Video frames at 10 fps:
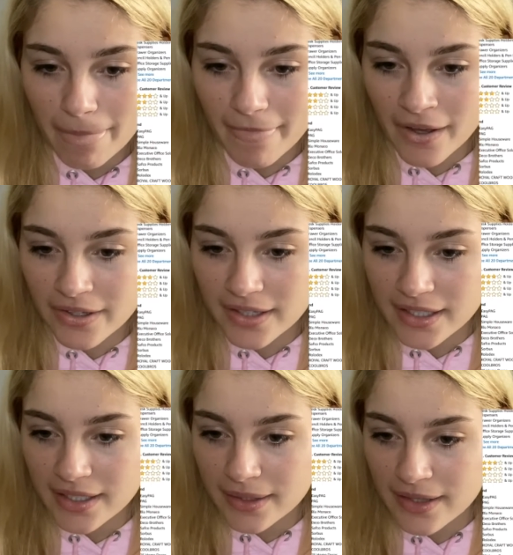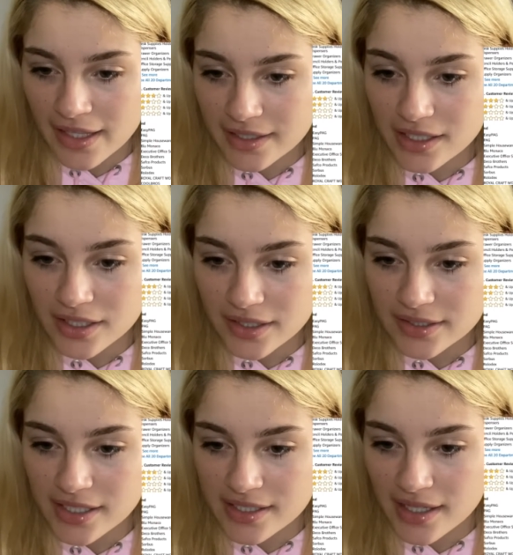Ugly. That literally
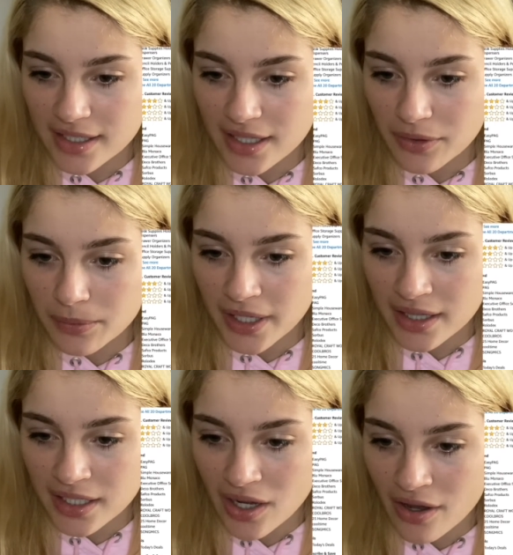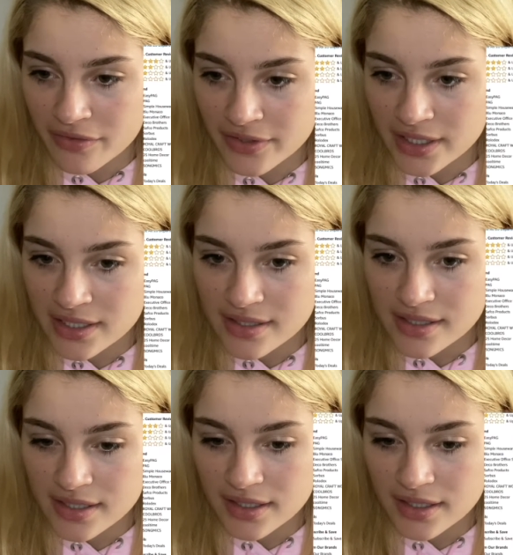looks like something that would be on The Office.